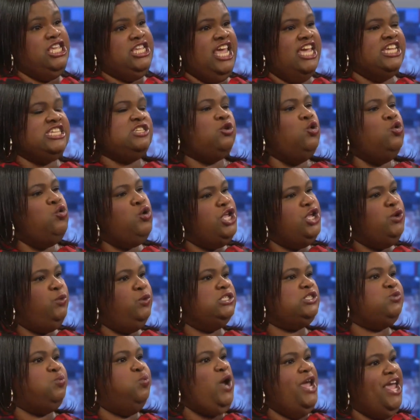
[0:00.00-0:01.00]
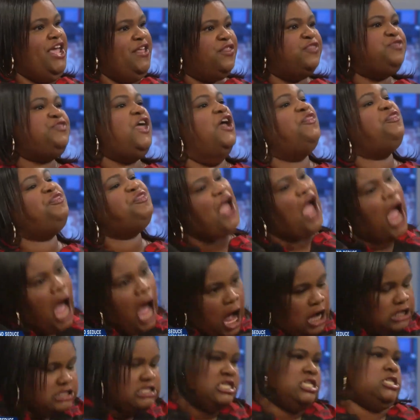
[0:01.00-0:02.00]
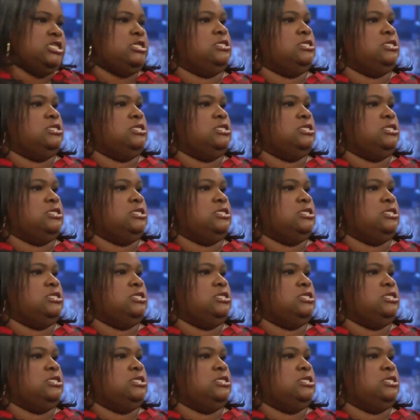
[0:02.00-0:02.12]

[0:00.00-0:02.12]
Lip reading: And guess who he was with? Ooh. The Doc.